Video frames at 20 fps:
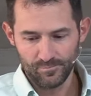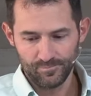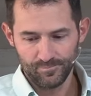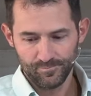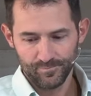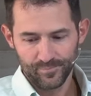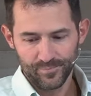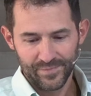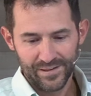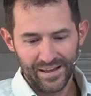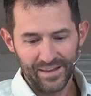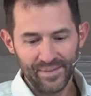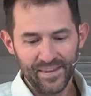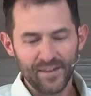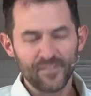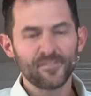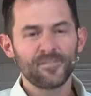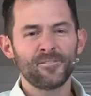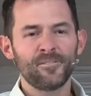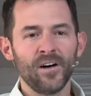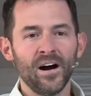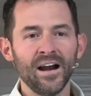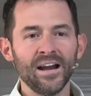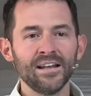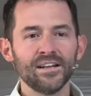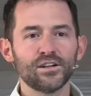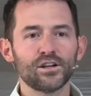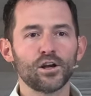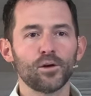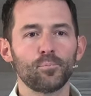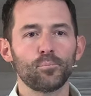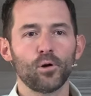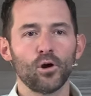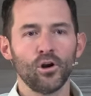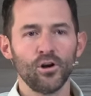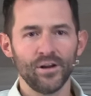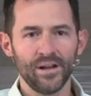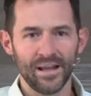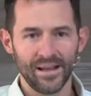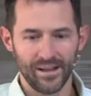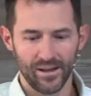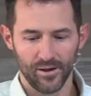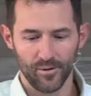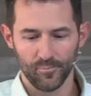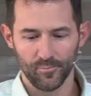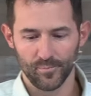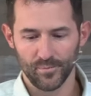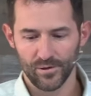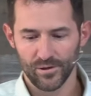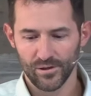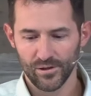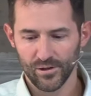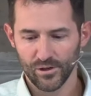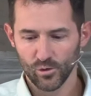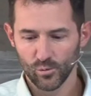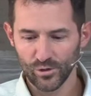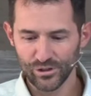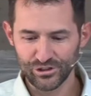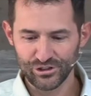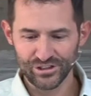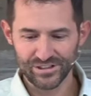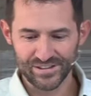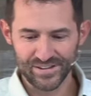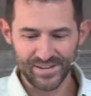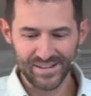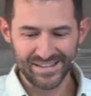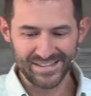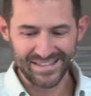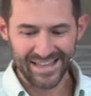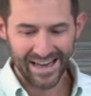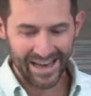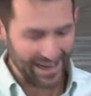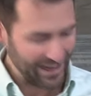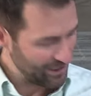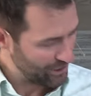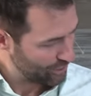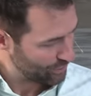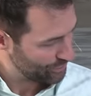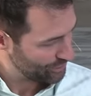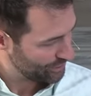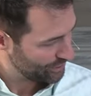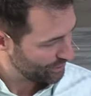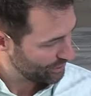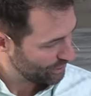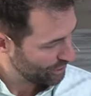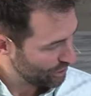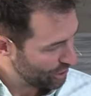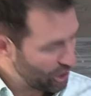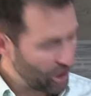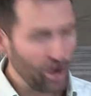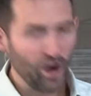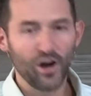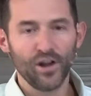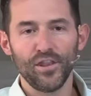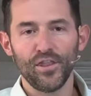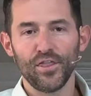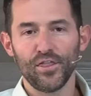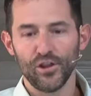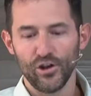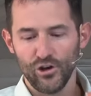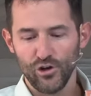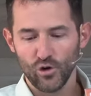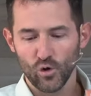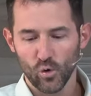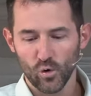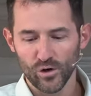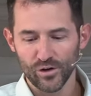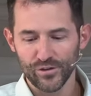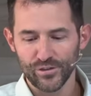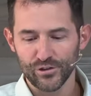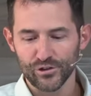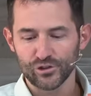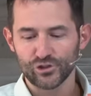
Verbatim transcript: and then find Capernaum, which is the town on the north